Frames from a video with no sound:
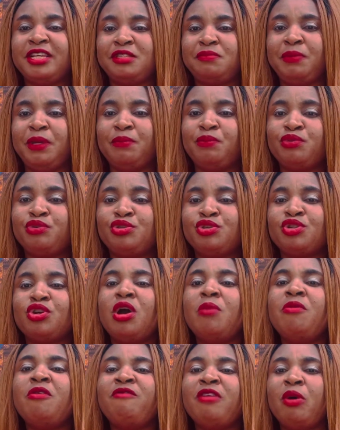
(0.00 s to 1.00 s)
people to
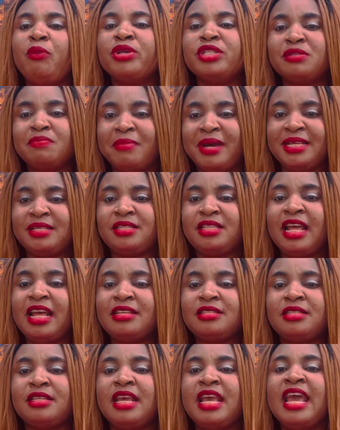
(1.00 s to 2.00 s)
come over with
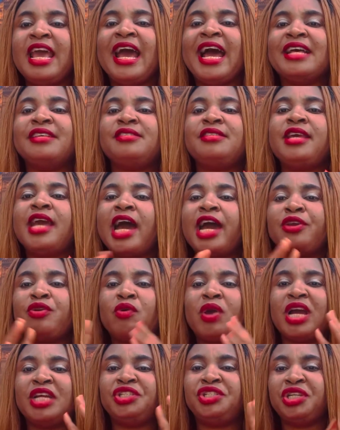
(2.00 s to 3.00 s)
masters and see how you
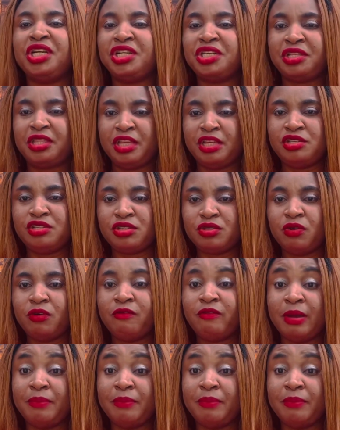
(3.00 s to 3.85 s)
can change things over,